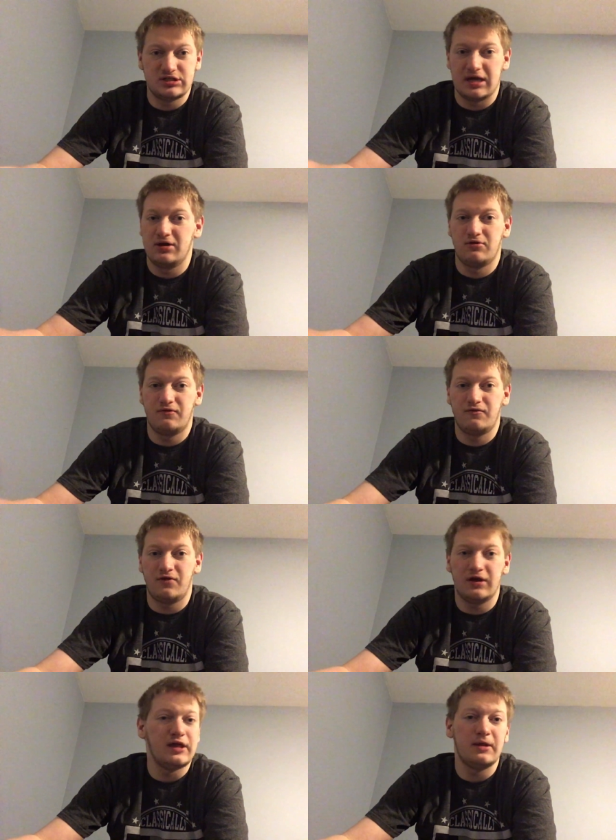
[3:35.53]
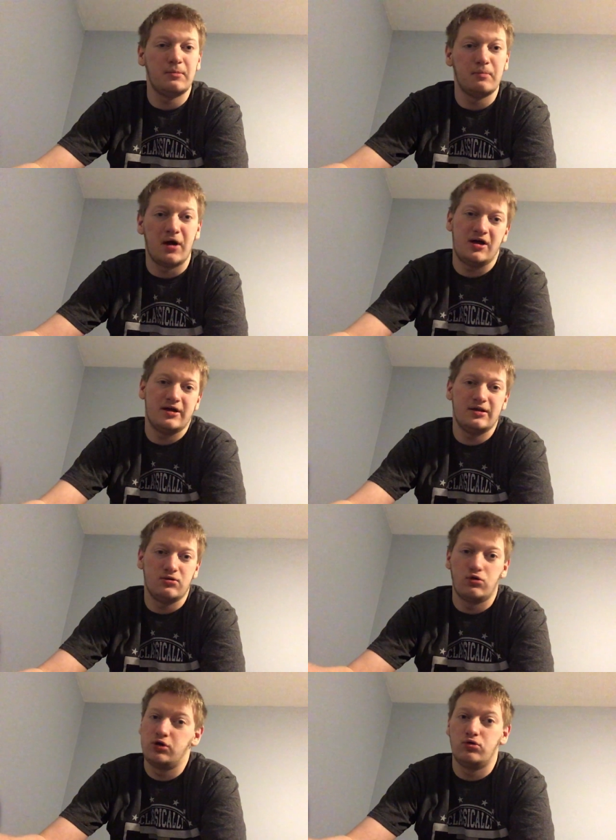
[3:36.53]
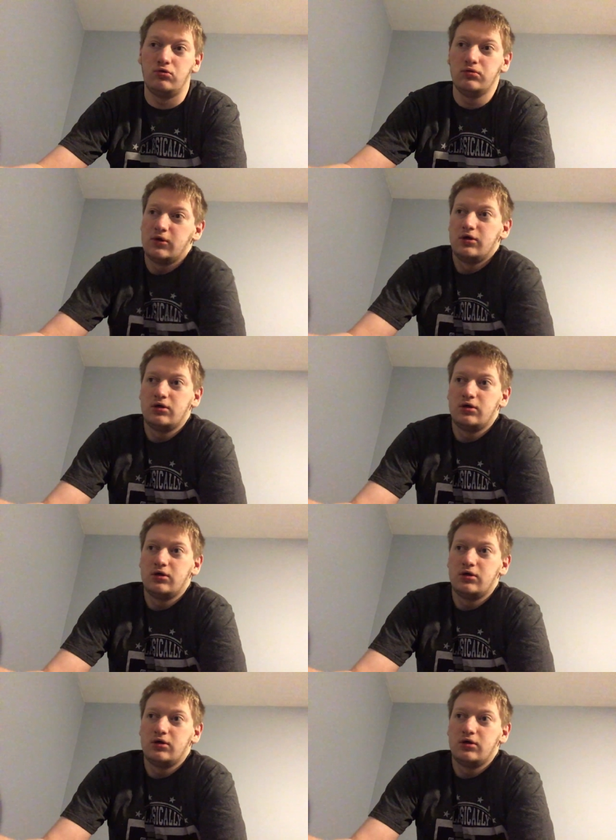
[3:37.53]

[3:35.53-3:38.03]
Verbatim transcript: say your fucking mind or you'll